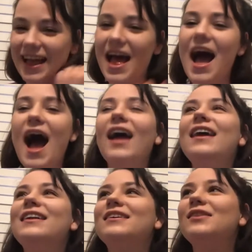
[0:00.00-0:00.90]
I
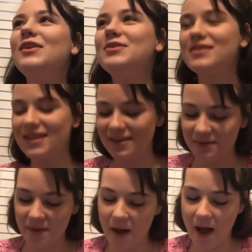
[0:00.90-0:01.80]
had to close it.
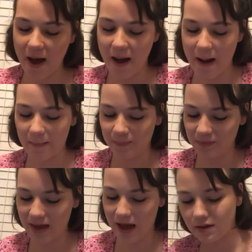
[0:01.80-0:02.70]
Um,
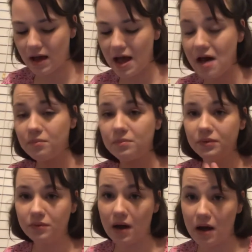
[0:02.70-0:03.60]
yeah, I have
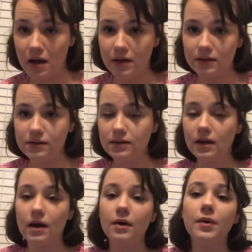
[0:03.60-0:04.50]
blue eyes, you
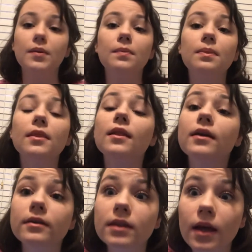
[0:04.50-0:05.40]
know,
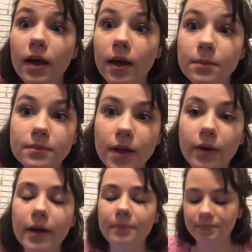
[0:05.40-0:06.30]
look at them.
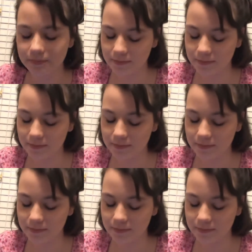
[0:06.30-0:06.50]
Okay,